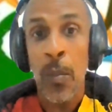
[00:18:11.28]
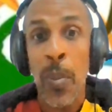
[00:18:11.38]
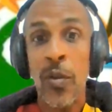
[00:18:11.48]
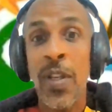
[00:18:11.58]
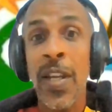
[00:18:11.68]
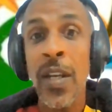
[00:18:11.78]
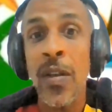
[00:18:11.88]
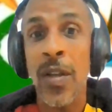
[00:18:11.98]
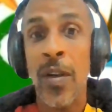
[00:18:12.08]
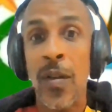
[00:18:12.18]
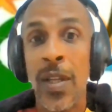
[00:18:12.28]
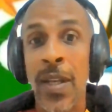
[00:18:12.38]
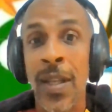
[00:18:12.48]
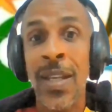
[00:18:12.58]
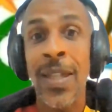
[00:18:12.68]

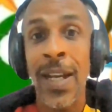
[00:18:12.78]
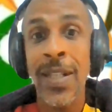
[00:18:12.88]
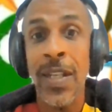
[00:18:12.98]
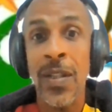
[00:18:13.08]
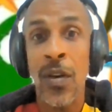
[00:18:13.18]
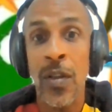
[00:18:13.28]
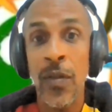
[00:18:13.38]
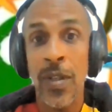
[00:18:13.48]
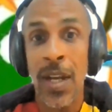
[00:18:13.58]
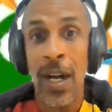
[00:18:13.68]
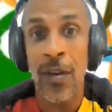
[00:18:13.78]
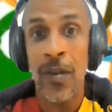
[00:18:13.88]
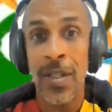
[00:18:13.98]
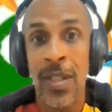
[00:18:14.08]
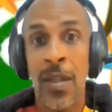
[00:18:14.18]
particularly the 1900
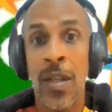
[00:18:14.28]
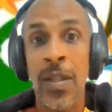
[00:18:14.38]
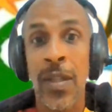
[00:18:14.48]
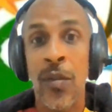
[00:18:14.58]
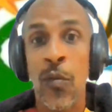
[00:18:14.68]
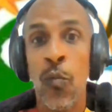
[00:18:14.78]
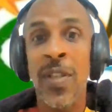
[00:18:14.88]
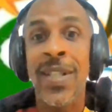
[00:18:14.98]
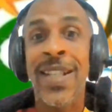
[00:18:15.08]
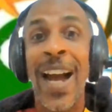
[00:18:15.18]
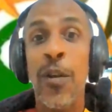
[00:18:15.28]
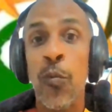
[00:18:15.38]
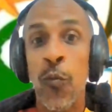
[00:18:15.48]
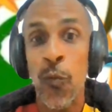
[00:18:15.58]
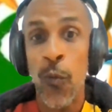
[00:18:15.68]
Congress in London, was
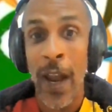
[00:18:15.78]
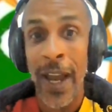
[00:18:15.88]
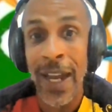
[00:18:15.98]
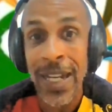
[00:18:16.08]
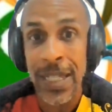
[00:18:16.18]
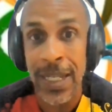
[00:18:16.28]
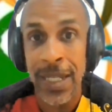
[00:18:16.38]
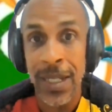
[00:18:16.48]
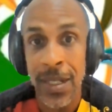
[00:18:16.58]
directly